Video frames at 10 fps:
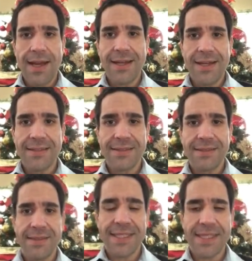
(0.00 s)
Hi guys,
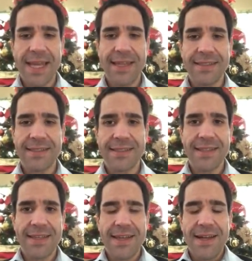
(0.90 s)
it's Alex,
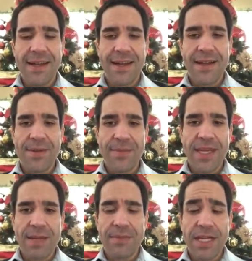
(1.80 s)

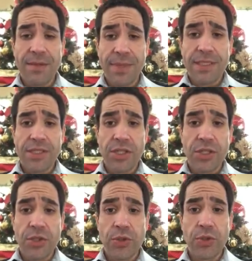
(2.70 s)
and I'm coming to
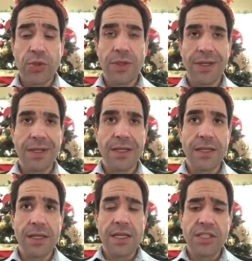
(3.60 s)
you
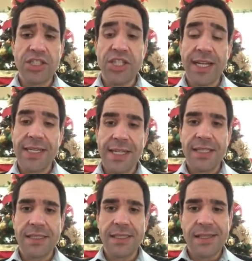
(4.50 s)
just checking
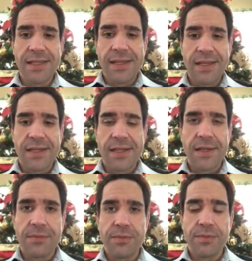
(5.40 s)
in
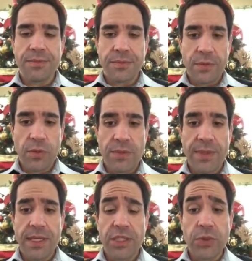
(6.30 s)
with
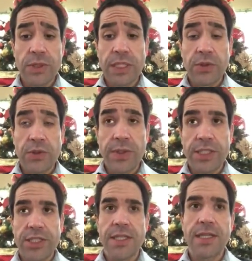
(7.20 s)
my Duodenal
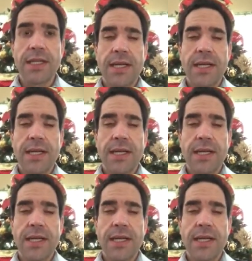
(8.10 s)
Switch.